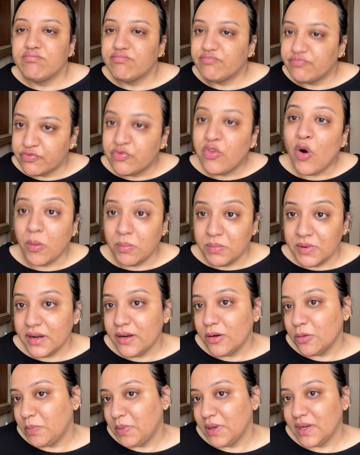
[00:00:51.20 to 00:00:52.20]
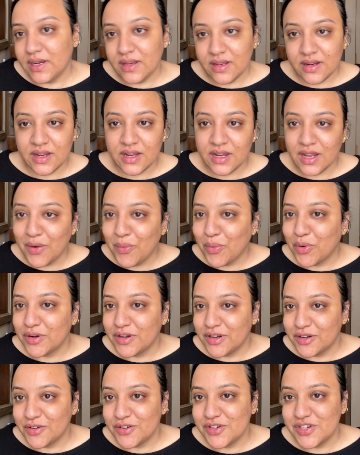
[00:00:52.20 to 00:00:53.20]
formed an opinion and I
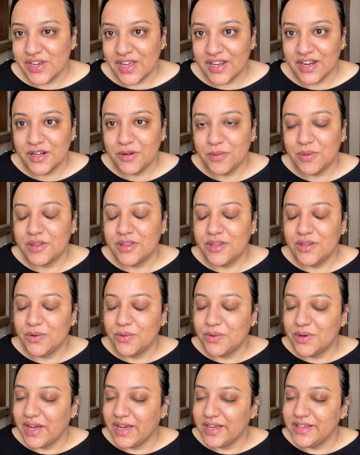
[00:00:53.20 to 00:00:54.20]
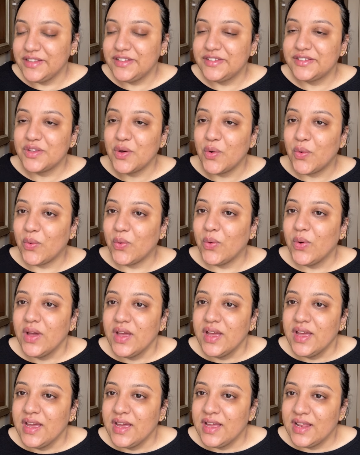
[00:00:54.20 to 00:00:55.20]
wanted to share it with you guys. So
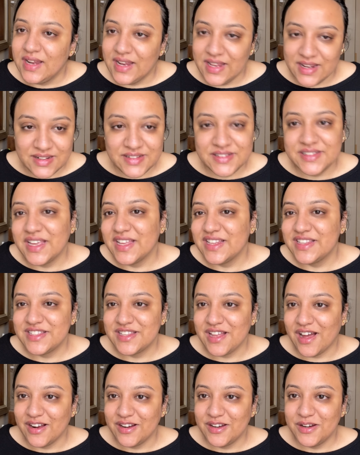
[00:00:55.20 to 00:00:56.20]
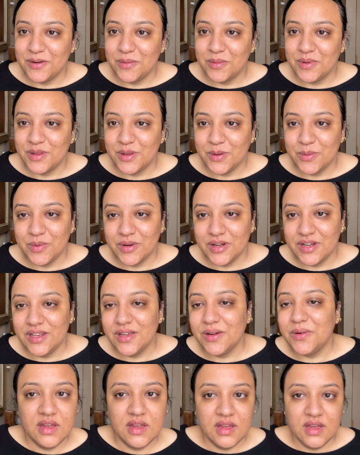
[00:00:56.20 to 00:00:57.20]
let us get started with the
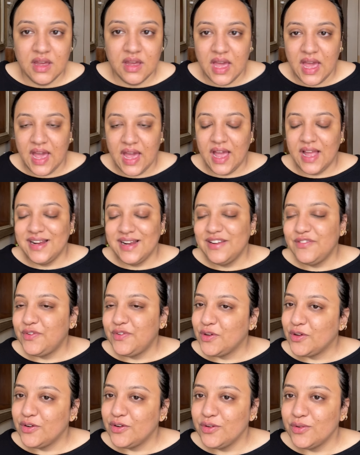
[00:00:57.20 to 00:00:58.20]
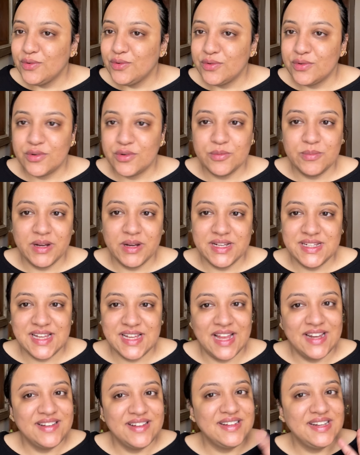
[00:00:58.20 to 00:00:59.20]
video. And if you're new to my
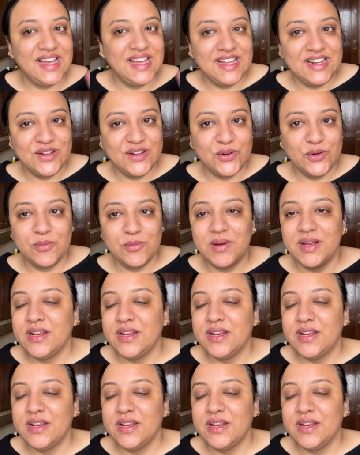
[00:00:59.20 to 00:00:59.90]
channel, hello, my